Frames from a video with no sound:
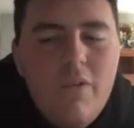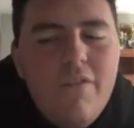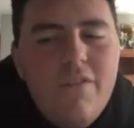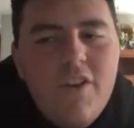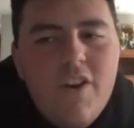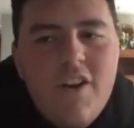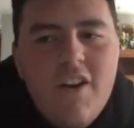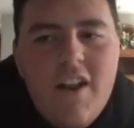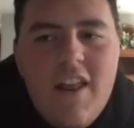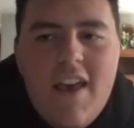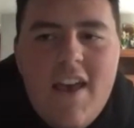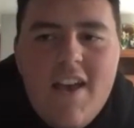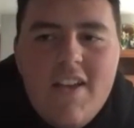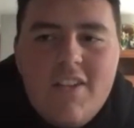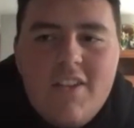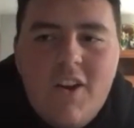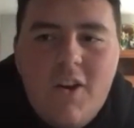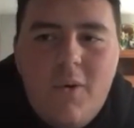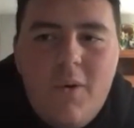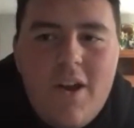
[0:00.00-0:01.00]
you're gonna
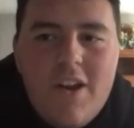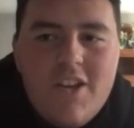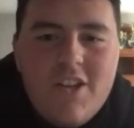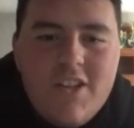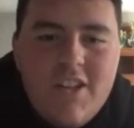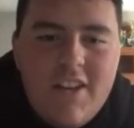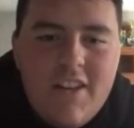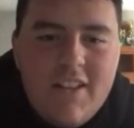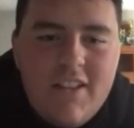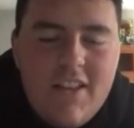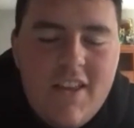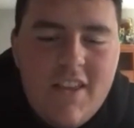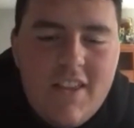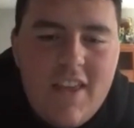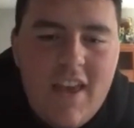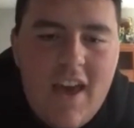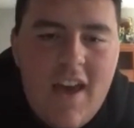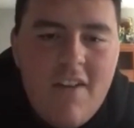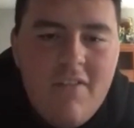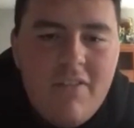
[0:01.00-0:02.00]
ask a question, at
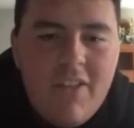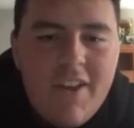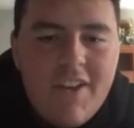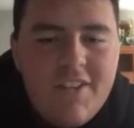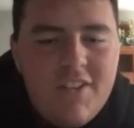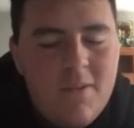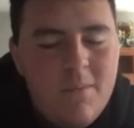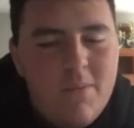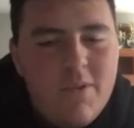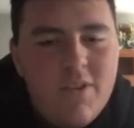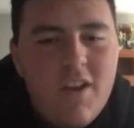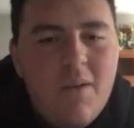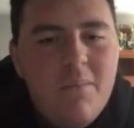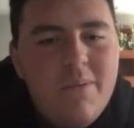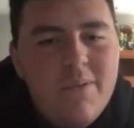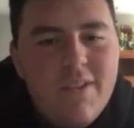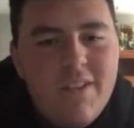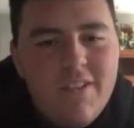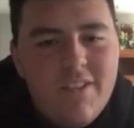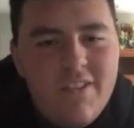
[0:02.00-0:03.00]
least have like some
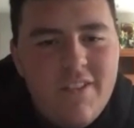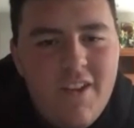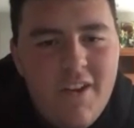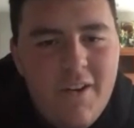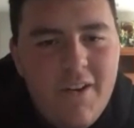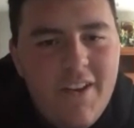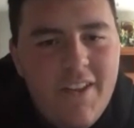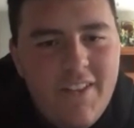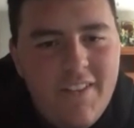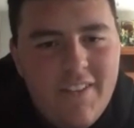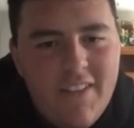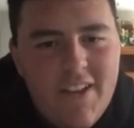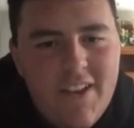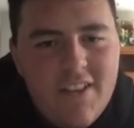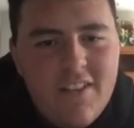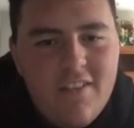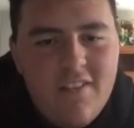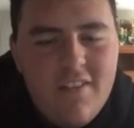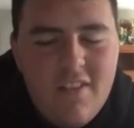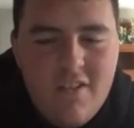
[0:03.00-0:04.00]
substance to it. Like
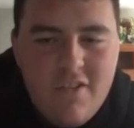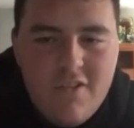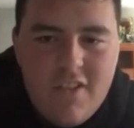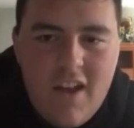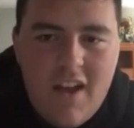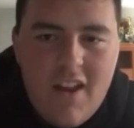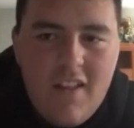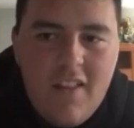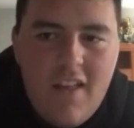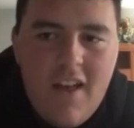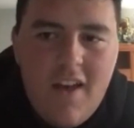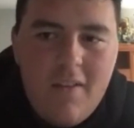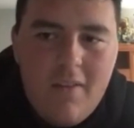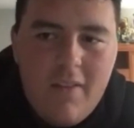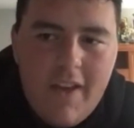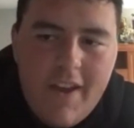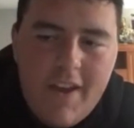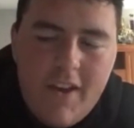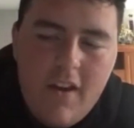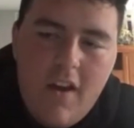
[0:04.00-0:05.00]
there's not a lot
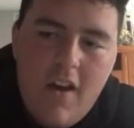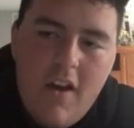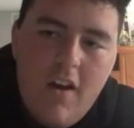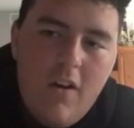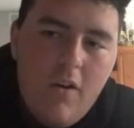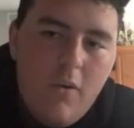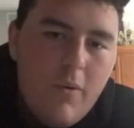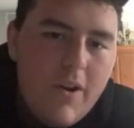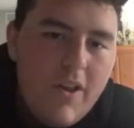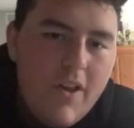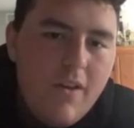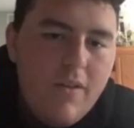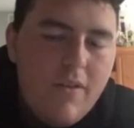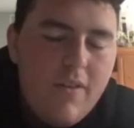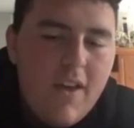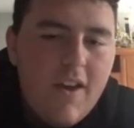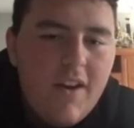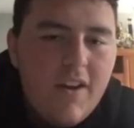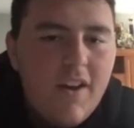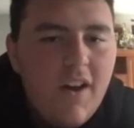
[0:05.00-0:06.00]
like, oh, what do you
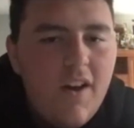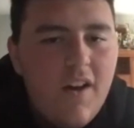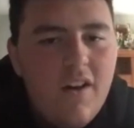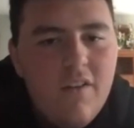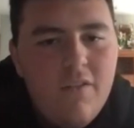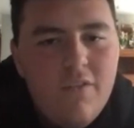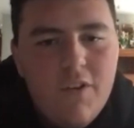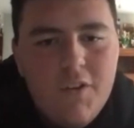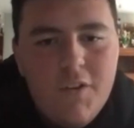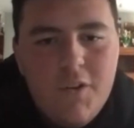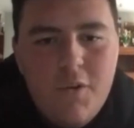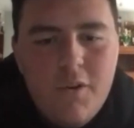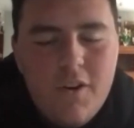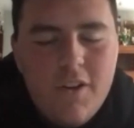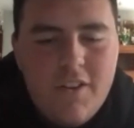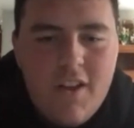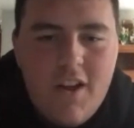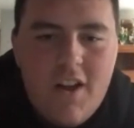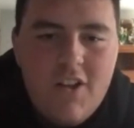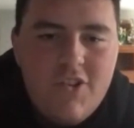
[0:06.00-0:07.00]
think of a Luka
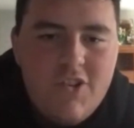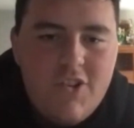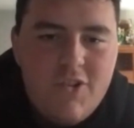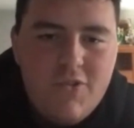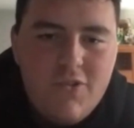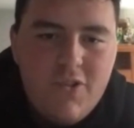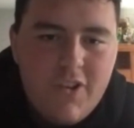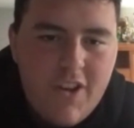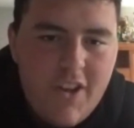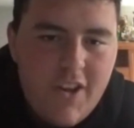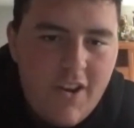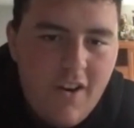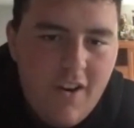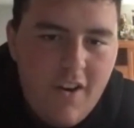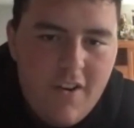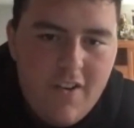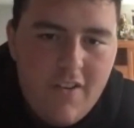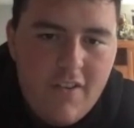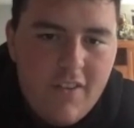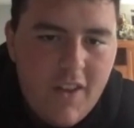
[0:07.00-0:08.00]
Doncic rookie
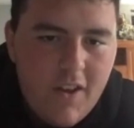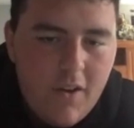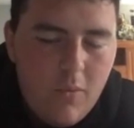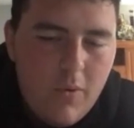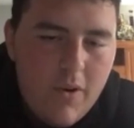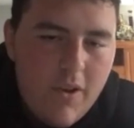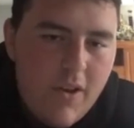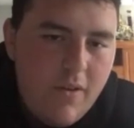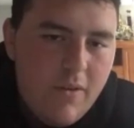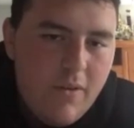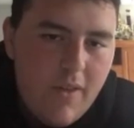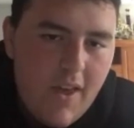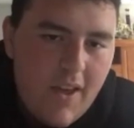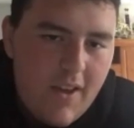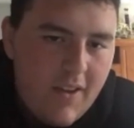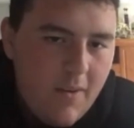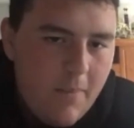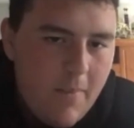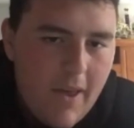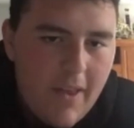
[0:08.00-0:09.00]
card? Like what do you
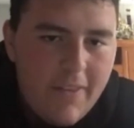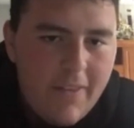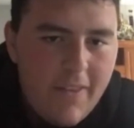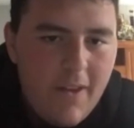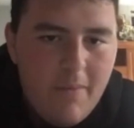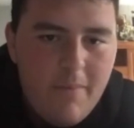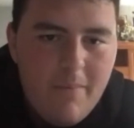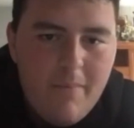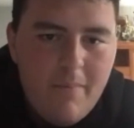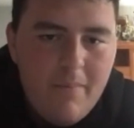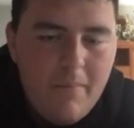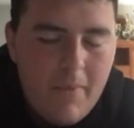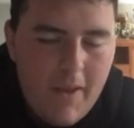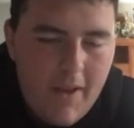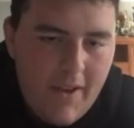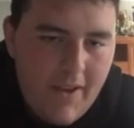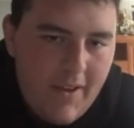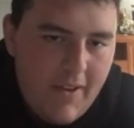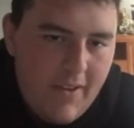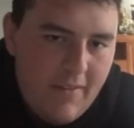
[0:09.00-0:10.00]
think about them?
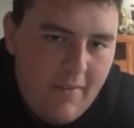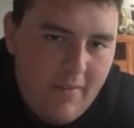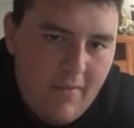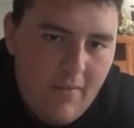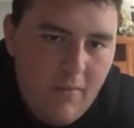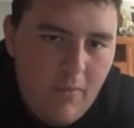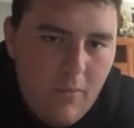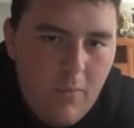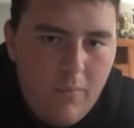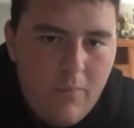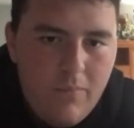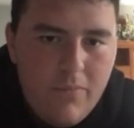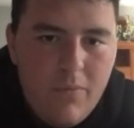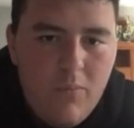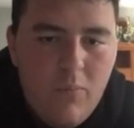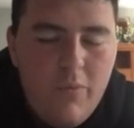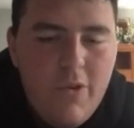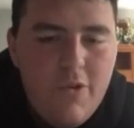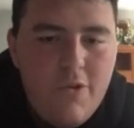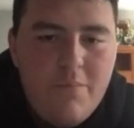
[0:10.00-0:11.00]
Like
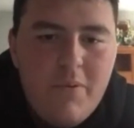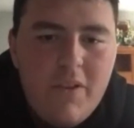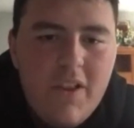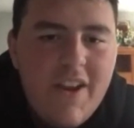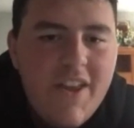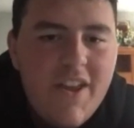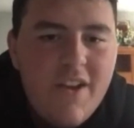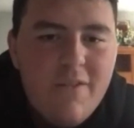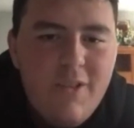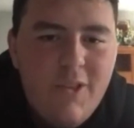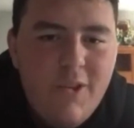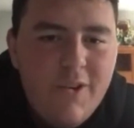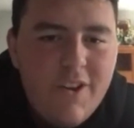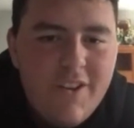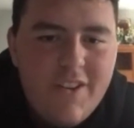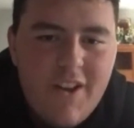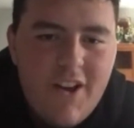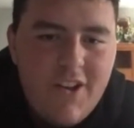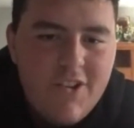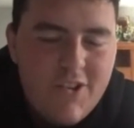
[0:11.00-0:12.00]
there's plenty of Luka
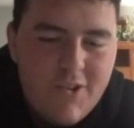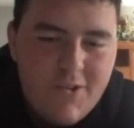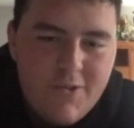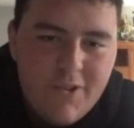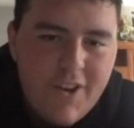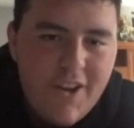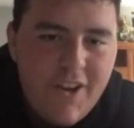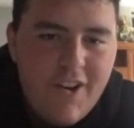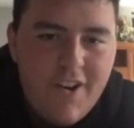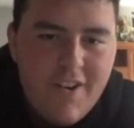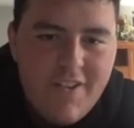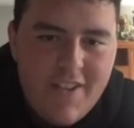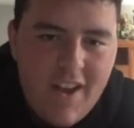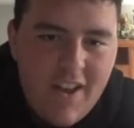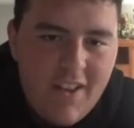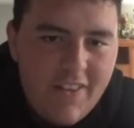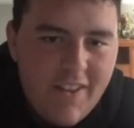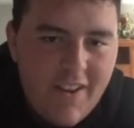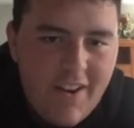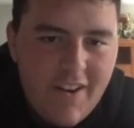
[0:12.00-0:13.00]
Doncic rookie cards
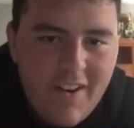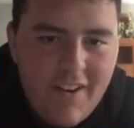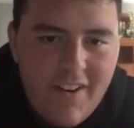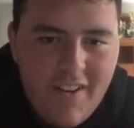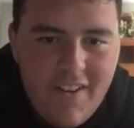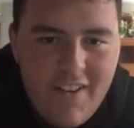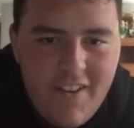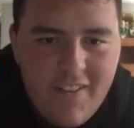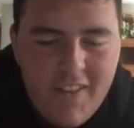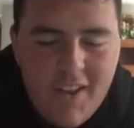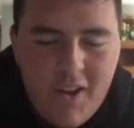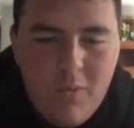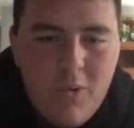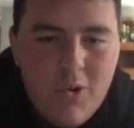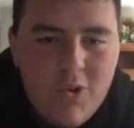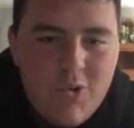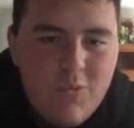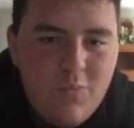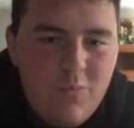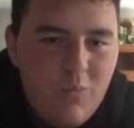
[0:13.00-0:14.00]
out there. Like
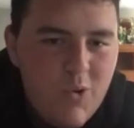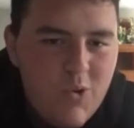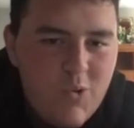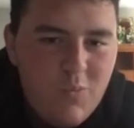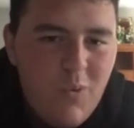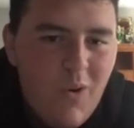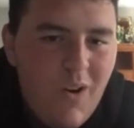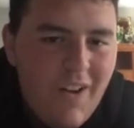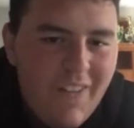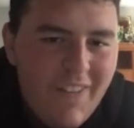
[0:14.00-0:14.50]
which which one?